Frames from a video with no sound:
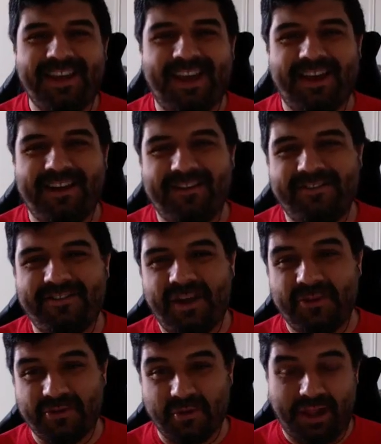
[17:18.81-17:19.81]
The
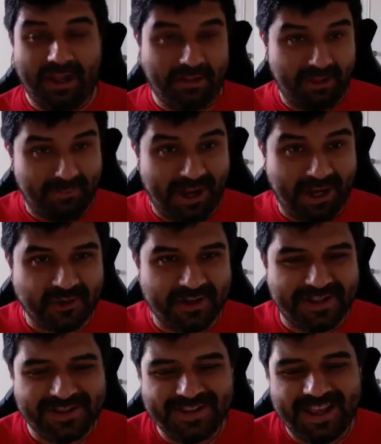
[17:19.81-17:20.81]
others are likely
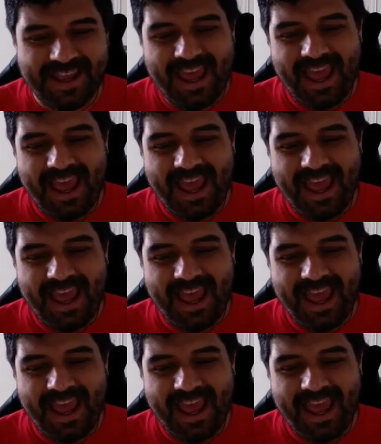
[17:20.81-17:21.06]
patrons,